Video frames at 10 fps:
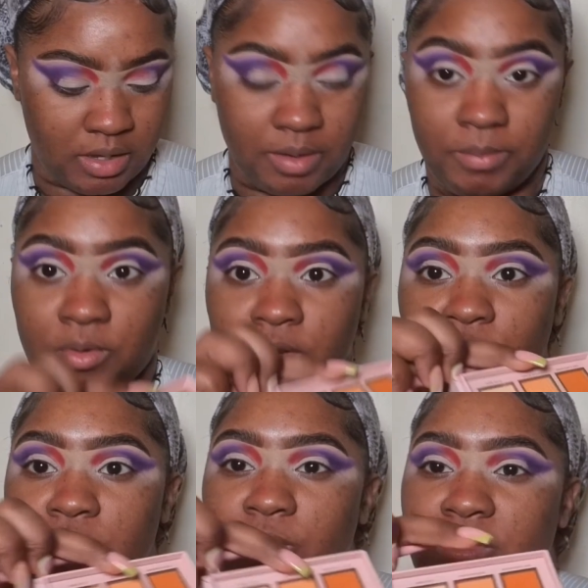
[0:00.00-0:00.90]
I'm gonna
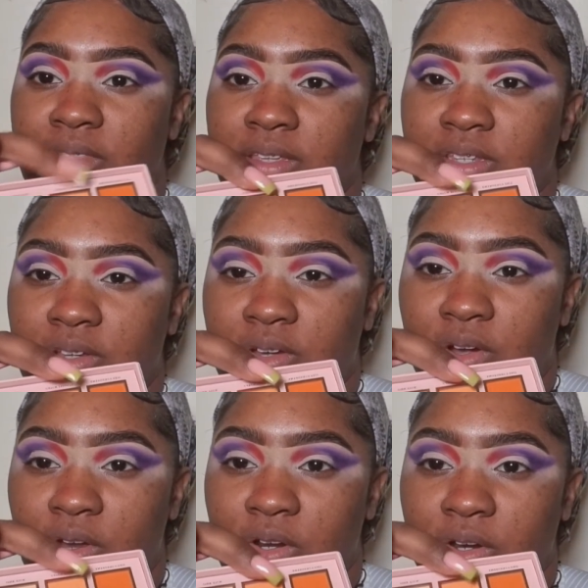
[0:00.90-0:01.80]
go in with this
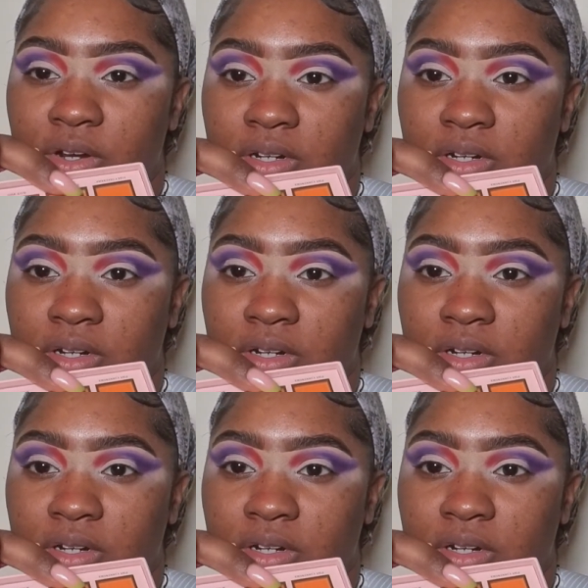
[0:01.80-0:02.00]
color.